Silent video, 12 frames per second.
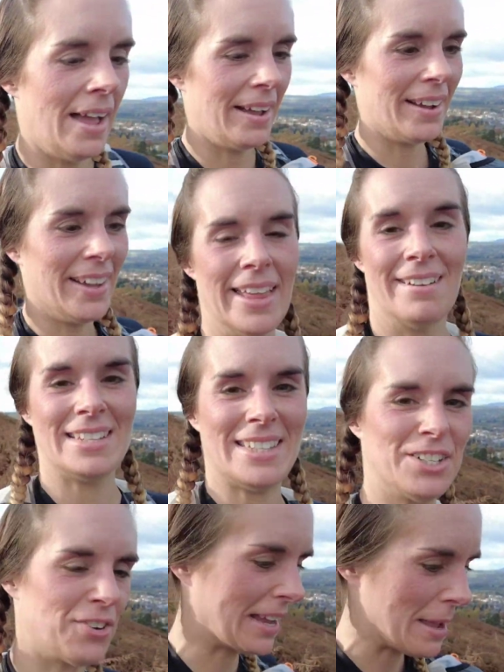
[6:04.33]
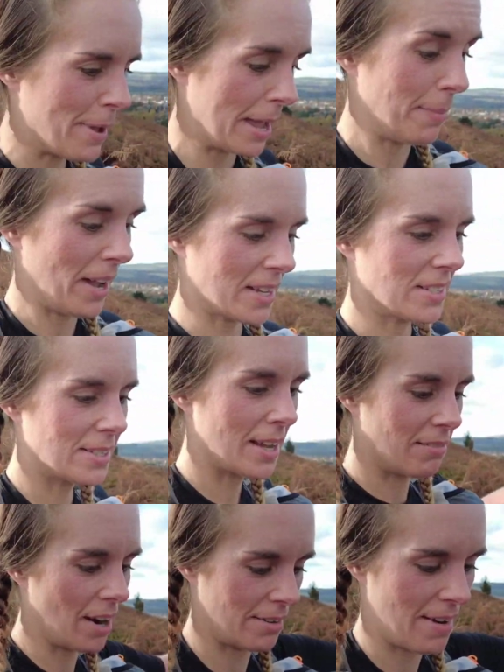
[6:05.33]
Oh, that was a tricky bit, but I can
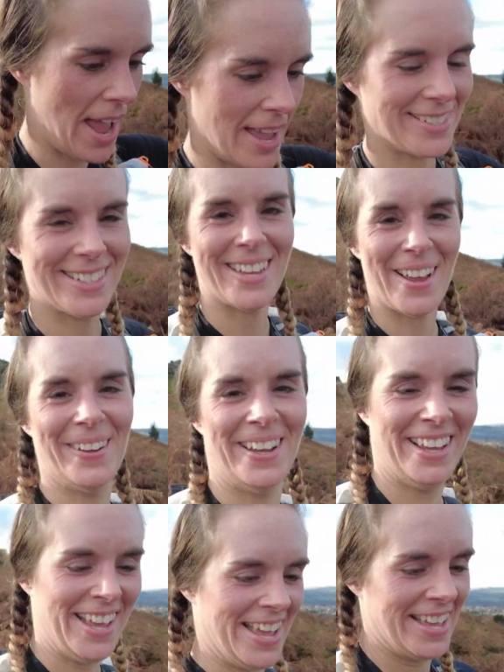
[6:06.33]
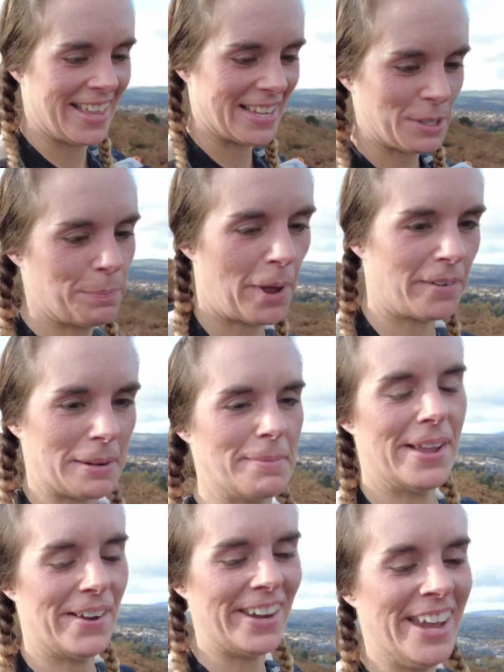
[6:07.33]
see a runner ahead, so that's spurring
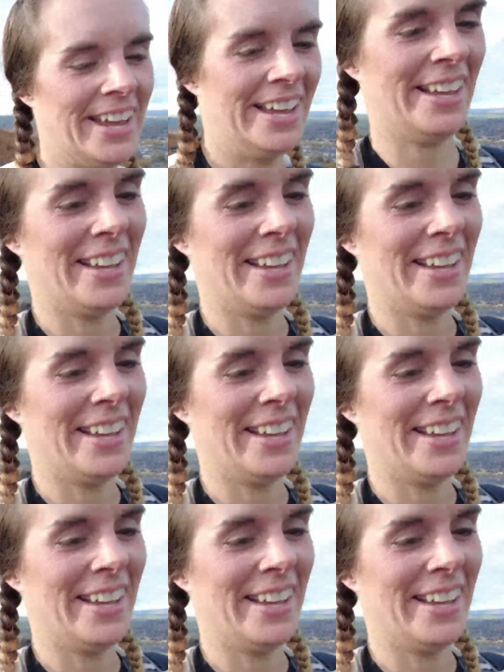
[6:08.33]
me on.